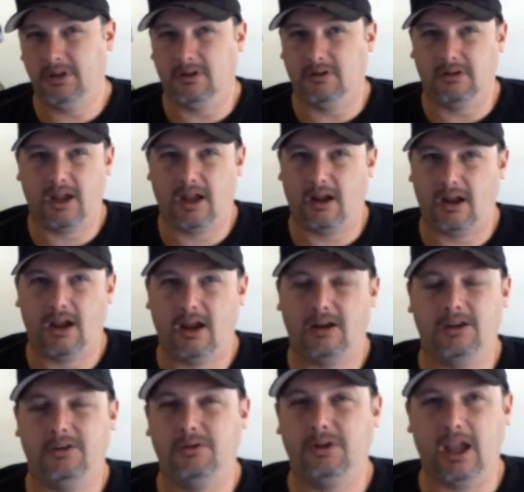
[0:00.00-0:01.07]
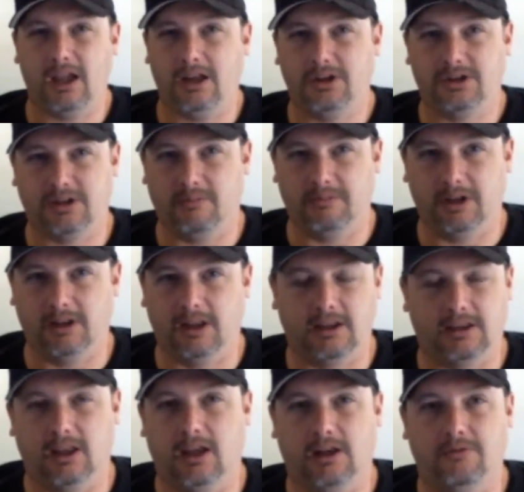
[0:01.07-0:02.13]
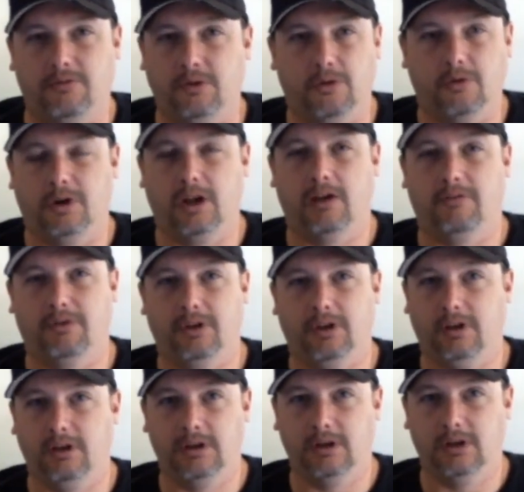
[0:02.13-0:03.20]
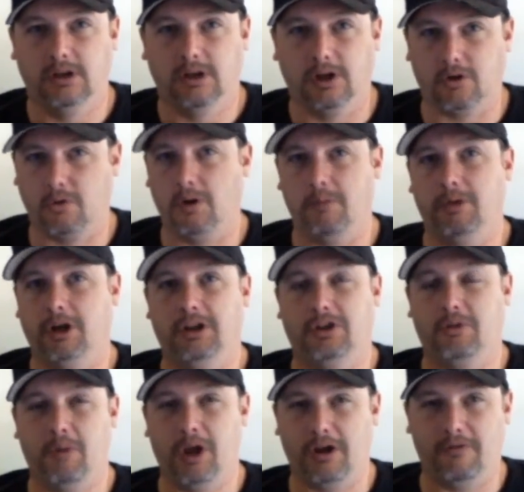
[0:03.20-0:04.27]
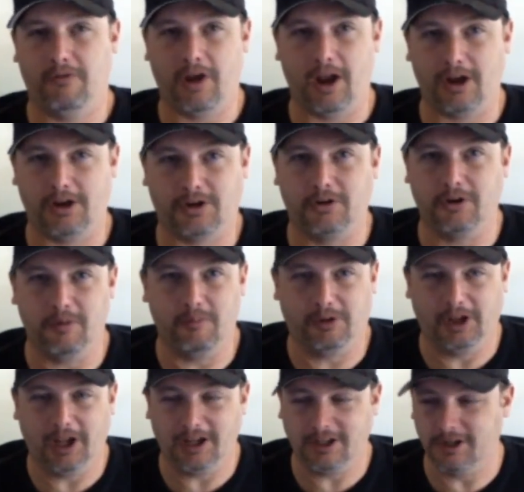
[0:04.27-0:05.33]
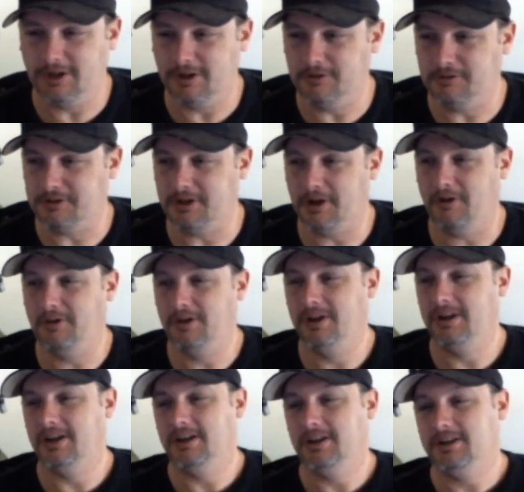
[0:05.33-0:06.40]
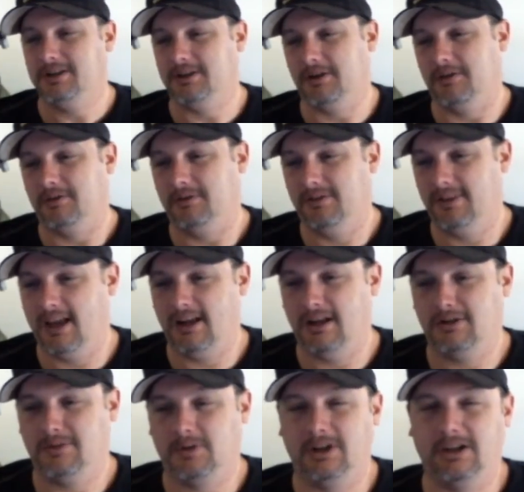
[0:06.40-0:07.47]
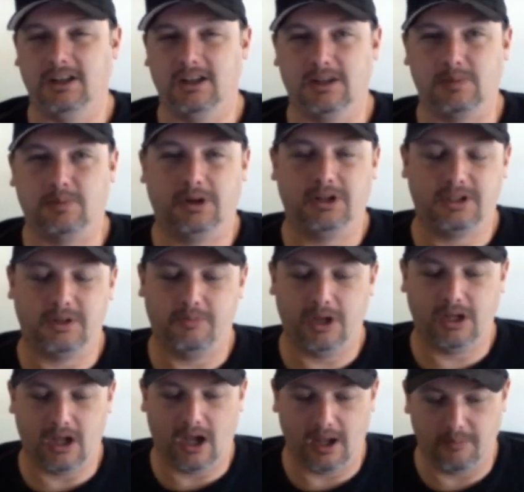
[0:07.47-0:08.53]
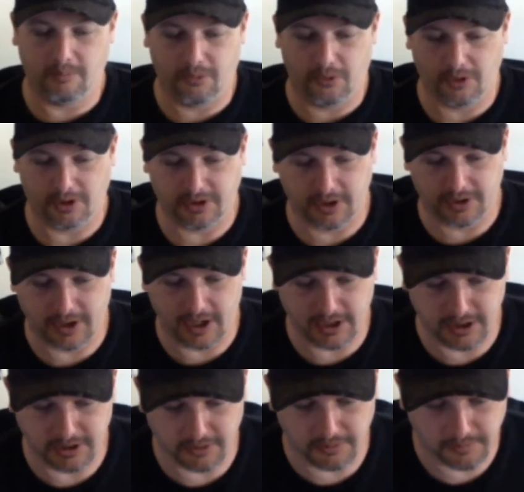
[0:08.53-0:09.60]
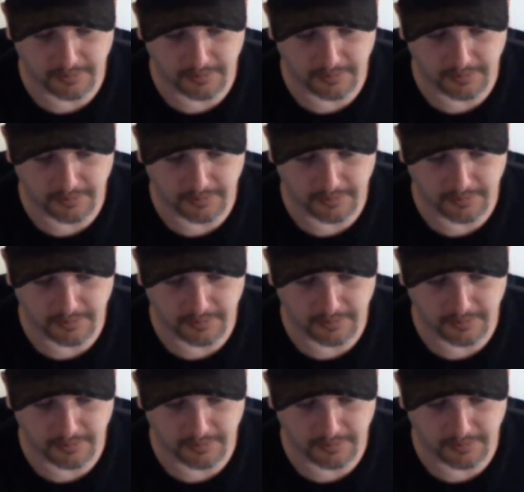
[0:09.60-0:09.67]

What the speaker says: how do you gauge something like that if you don't have the equipment at the manufacturing plant to do so? So that is what it is, but it's a big hype point that they do.